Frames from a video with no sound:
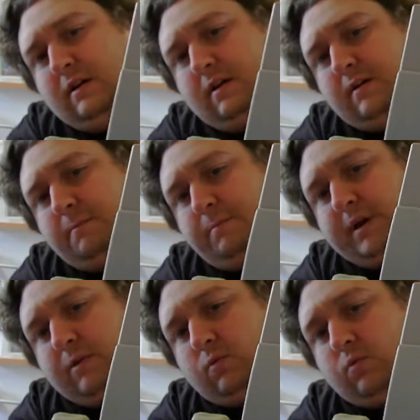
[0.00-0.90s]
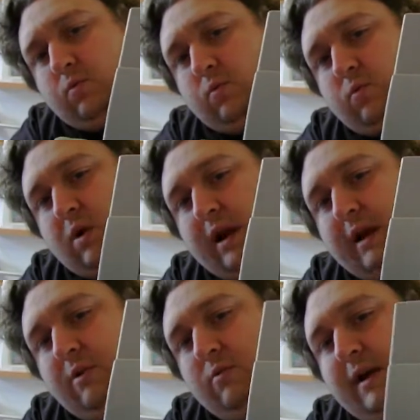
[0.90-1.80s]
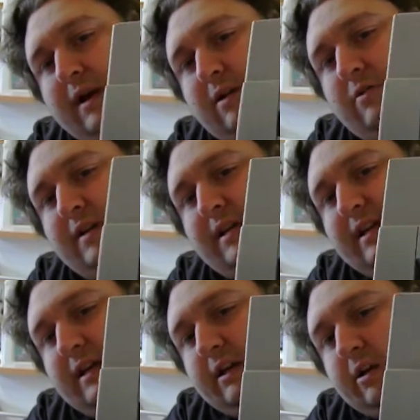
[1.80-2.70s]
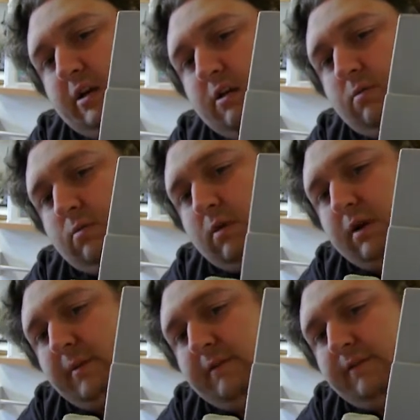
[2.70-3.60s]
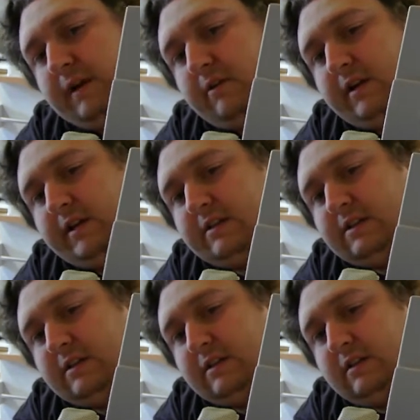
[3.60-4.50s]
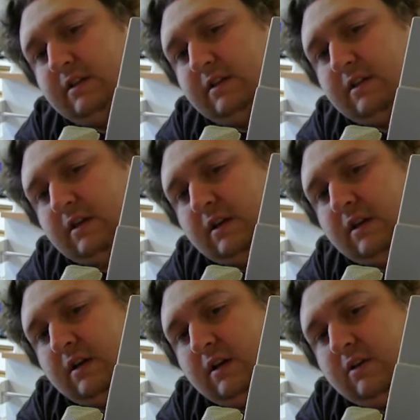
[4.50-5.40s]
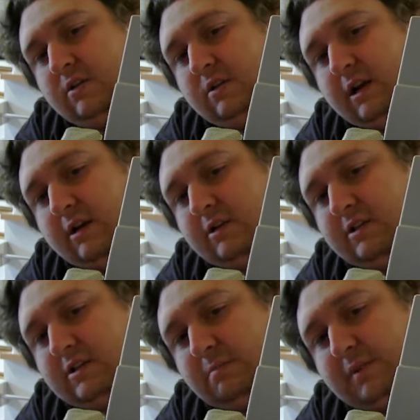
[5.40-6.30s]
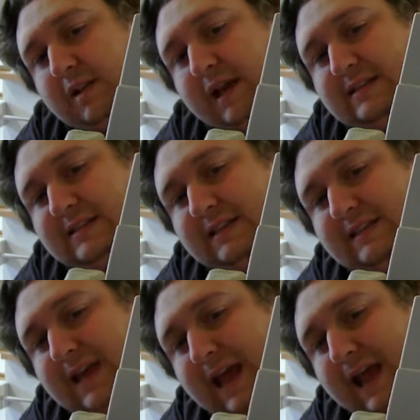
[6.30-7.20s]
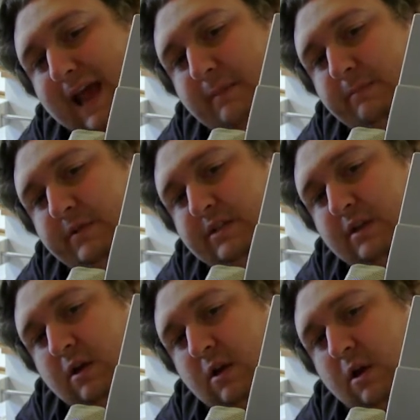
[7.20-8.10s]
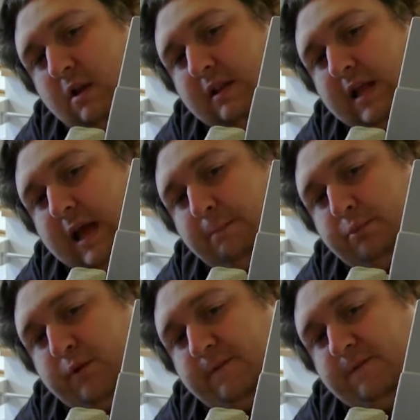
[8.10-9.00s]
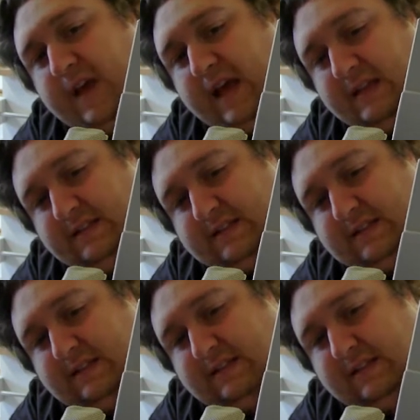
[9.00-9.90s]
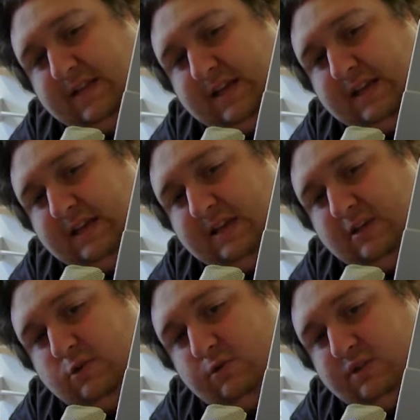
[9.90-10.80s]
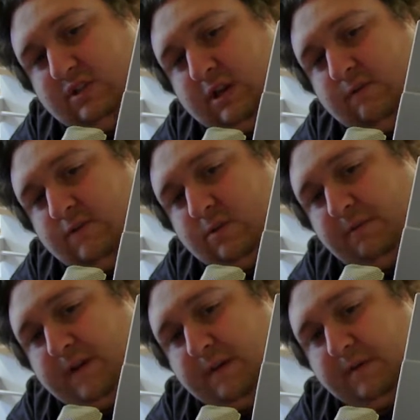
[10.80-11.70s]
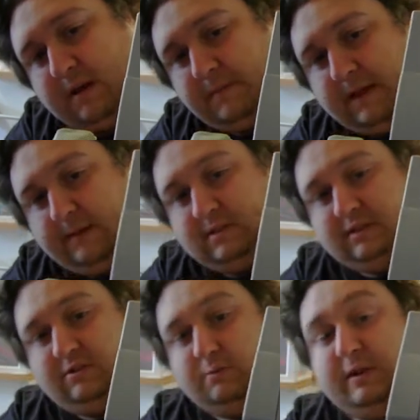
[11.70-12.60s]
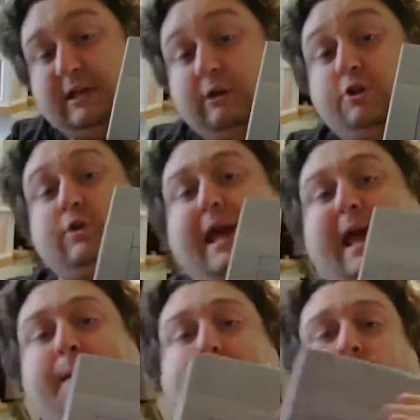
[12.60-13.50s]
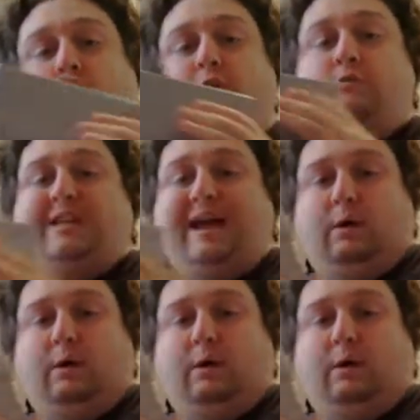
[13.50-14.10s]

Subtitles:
but right around here, where my finger is, there's plastic tabs that prevent the use of Super Famicom games in the Super Nintendo. You can pull those out,